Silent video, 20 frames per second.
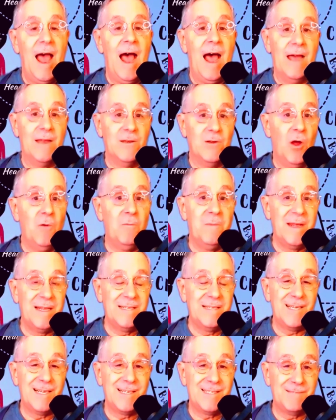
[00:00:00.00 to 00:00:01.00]
I know
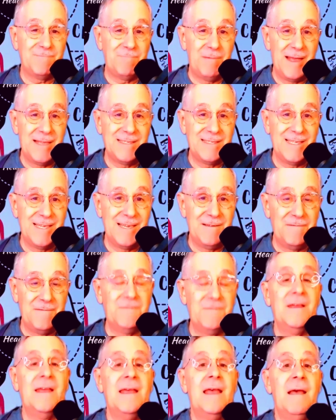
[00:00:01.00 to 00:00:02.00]
meat's expensive,
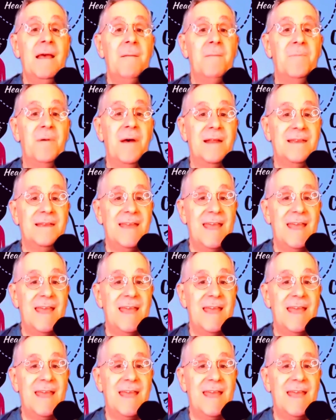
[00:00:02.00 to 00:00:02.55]
but